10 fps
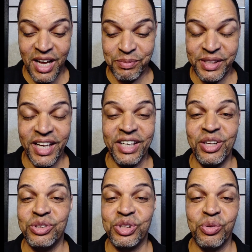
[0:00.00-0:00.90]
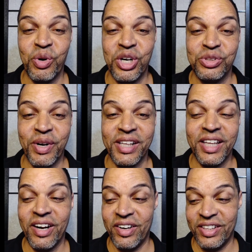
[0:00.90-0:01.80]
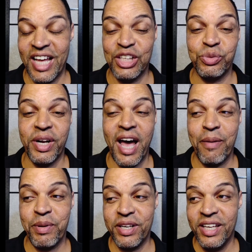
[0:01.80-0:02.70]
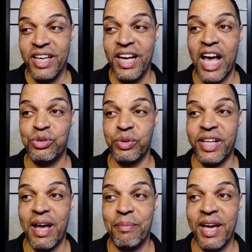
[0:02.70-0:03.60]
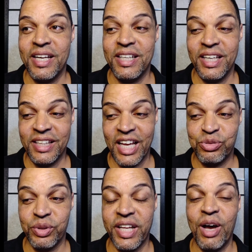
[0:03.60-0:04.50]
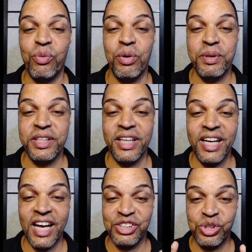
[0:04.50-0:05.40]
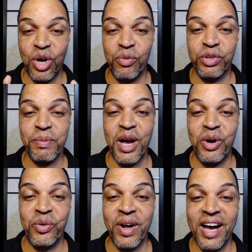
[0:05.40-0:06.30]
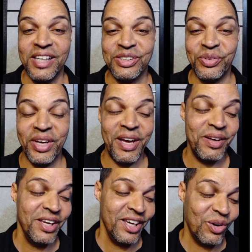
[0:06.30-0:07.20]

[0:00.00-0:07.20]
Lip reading: I'm saying those are the words right there. That's what happened. That's what that man did. That's what that woman did. I saw it with my own eyes, okay?